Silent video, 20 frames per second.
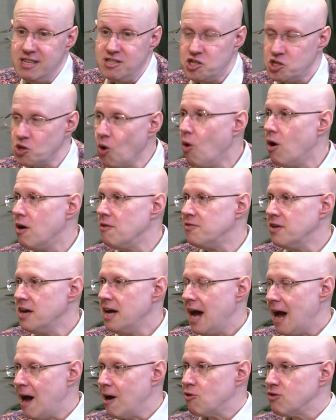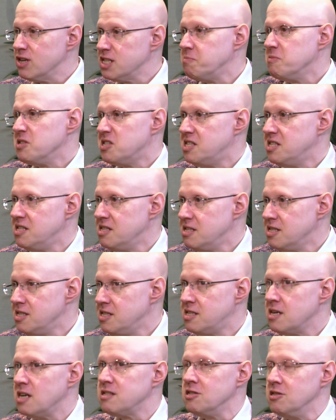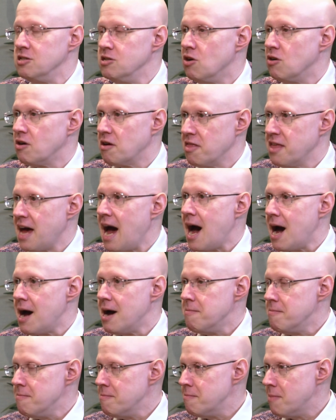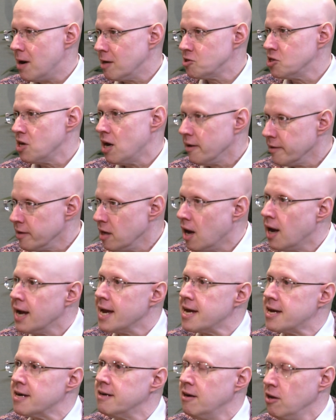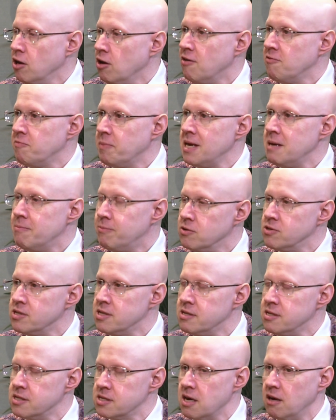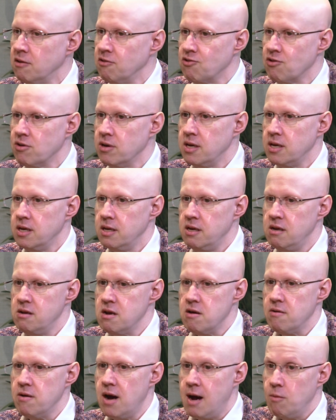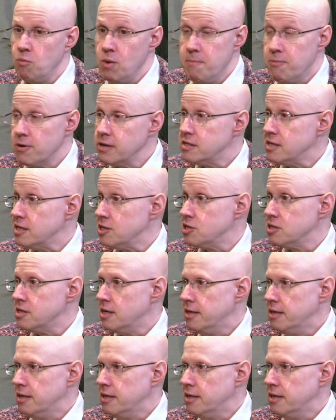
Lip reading: sort of, our Christmas doesn't look that much unlike a lot of people's in this country, you know, and we're British.